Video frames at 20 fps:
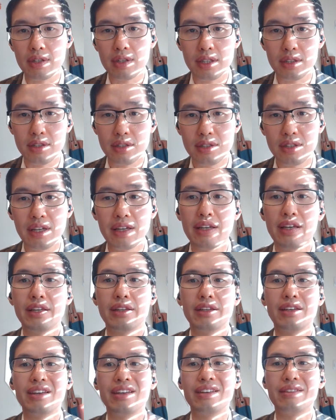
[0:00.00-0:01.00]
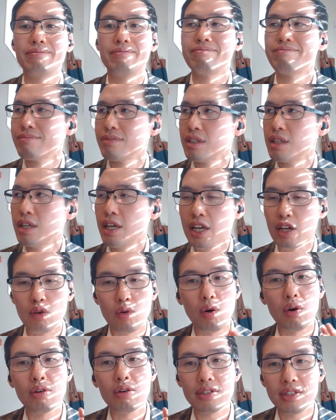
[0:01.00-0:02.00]
Let's in a
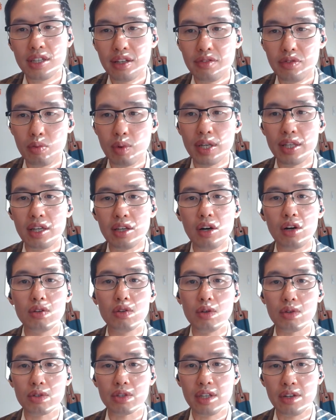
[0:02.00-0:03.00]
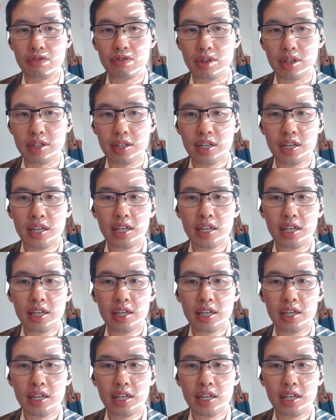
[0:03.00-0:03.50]
qualitative way, they all look different.